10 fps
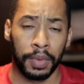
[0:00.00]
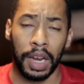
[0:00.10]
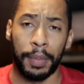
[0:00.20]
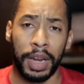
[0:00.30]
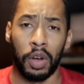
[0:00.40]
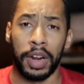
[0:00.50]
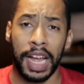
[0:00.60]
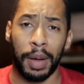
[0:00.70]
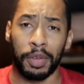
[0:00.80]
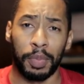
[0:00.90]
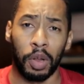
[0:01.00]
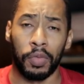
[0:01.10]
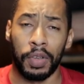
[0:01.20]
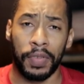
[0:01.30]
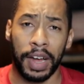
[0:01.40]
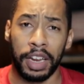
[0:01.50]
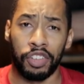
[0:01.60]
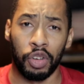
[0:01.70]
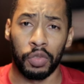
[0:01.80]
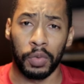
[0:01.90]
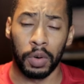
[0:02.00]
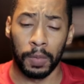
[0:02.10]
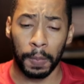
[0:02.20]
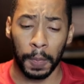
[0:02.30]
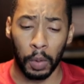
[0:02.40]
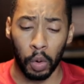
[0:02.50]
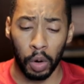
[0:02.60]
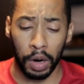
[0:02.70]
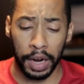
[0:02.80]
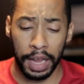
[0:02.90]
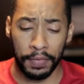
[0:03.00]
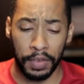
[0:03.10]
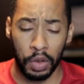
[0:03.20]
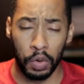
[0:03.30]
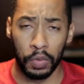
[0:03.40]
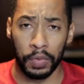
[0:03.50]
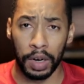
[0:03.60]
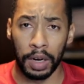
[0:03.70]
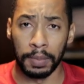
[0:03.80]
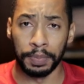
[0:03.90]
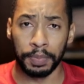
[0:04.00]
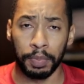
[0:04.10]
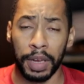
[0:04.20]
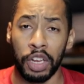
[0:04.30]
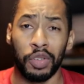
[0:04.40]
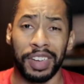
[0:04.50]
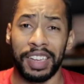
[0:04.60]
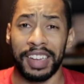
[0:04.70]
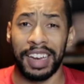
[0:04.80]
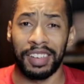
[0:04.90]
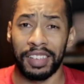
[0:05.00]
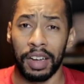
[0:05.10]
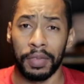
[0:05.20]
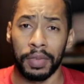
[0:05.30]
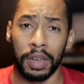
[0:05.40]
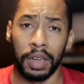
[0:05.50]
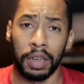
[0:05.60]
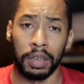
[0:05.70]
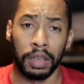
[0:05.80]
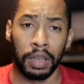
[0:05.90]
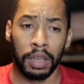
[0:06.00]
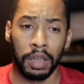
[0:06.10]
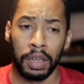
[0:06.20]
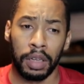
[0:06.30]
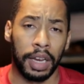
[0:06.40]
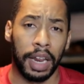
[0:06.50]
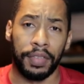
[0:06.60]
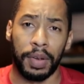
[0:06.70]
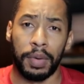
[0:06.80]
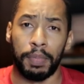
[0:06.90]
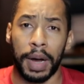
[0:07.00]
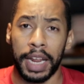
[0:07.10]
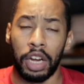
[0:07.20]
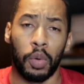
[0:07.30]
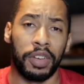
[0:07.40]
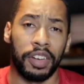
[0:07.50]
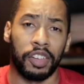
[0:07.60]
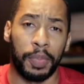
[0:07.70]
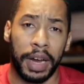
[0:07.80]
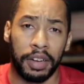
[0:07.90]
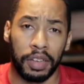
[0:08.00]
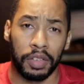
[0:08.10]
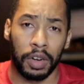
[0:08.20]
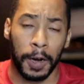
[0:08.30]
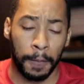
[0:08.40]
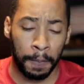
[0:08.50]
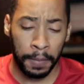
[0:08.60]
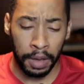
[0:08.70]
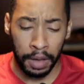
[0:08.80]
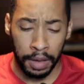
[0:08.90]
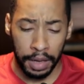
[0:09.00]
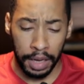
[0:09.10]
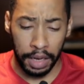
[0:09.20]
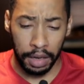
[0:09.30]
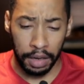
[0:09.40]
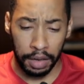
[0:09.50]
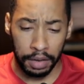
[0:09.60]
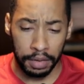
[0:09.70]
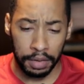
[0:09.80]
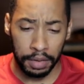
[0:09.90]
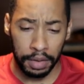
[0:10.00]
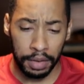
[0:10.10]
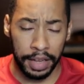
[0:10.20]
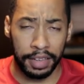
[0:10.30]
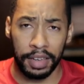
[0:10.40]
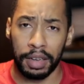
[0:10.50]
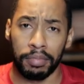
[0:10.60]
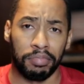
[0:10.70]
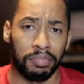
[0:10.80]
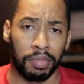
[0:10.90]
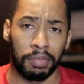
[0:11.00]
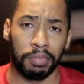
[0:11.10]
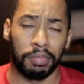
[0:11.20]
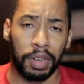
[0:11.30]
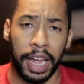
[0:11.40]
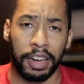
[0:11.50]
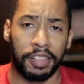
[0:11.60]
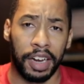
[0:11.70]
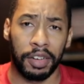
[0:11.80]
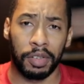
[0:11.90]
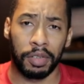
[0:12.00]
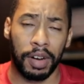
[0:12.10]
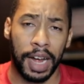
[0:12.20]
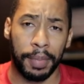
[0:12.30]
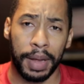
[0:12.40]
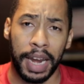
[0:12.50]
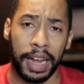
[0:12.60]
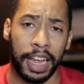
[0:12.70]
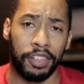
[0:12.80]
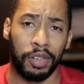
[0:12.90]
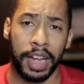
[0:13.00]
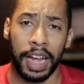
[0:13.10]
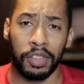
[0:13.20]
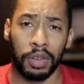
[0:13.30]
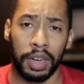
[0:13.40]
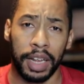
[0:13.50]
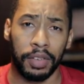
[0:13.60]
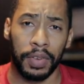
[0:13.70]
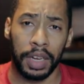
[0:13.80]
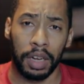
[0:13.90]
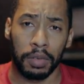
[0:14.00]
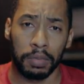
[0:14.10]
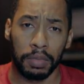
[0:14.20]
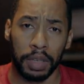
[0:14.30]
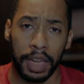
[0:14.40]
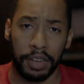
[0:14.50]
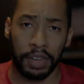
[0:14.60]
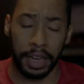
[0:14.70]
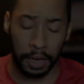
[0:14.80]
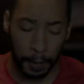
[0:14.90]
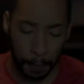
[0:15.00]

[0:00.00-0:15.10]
Let me know in the comments below if you found this useful or if you've been using these sites yourself. Let everybody know what your experiences are. And that's it. Like, share, and subscribe, and I'll catch you guys on the next video. Catch you later.